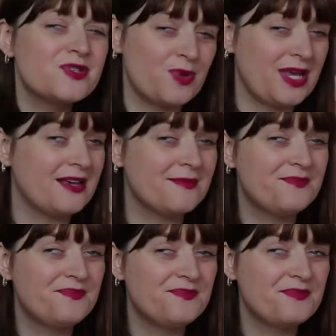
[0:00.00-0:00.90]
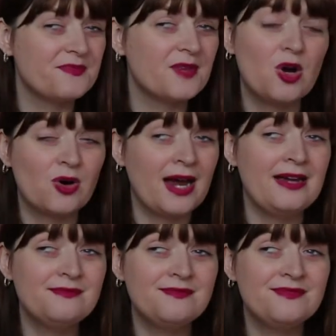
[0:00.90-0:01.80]
a week,
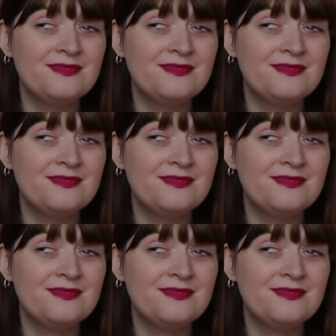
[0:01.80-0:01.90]
okay?